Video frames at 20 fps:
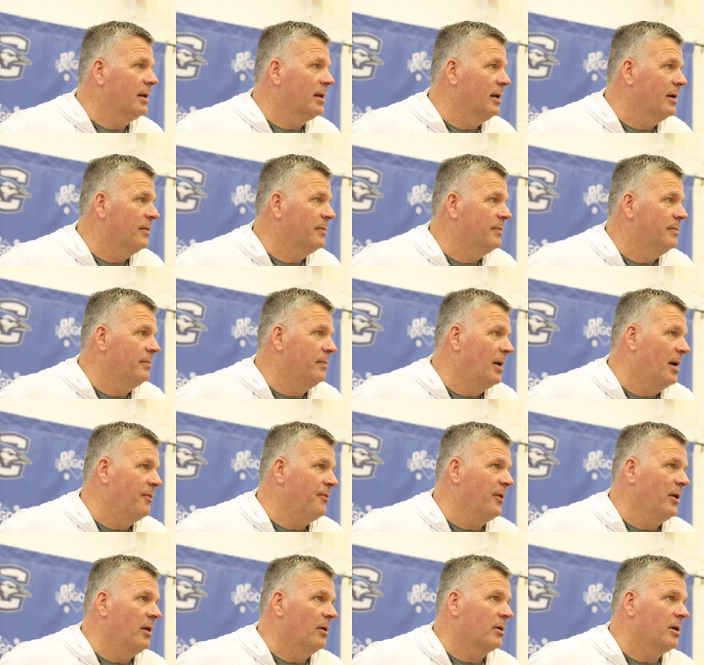that my
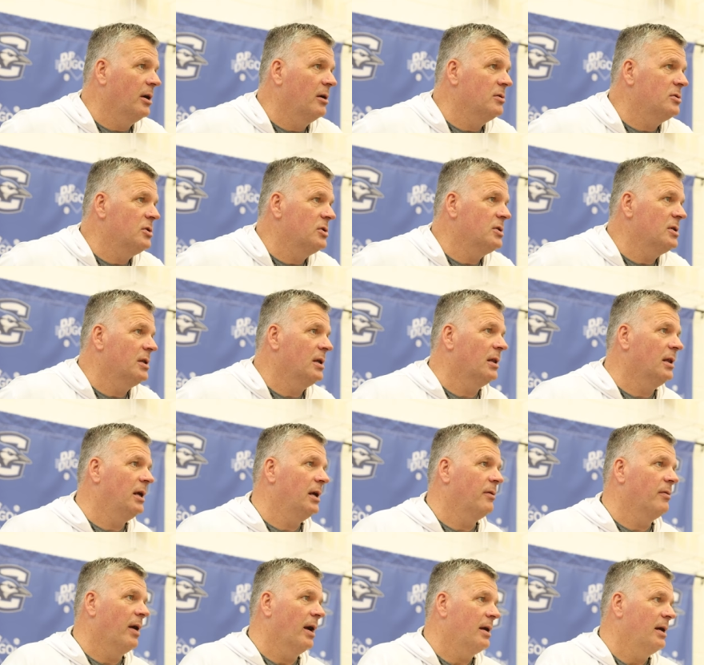fellow coaches in the
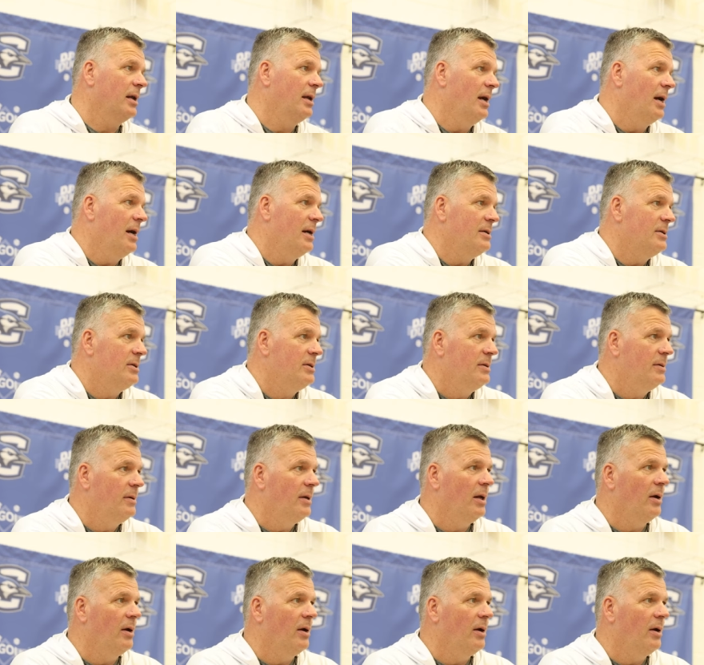league recognize